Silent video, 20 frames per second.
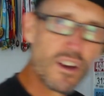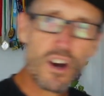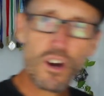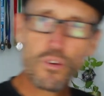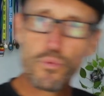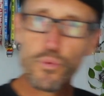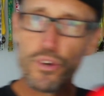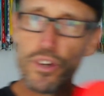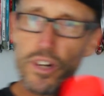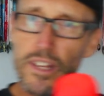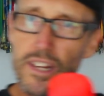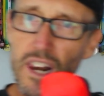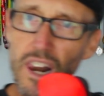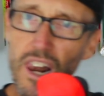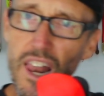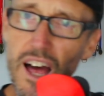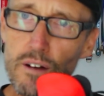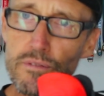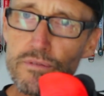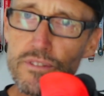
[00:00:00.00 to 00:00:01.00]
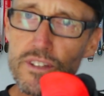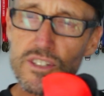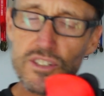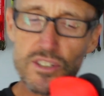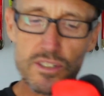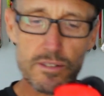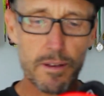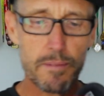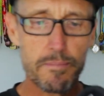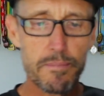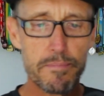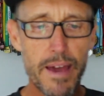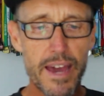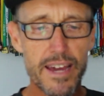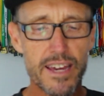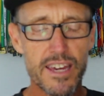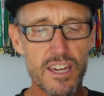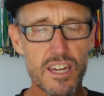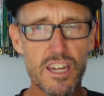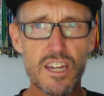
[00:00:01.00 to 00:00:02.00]
I really love this back
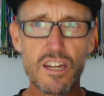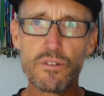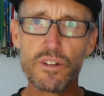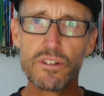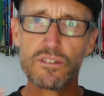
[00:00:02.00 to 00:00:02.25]
here.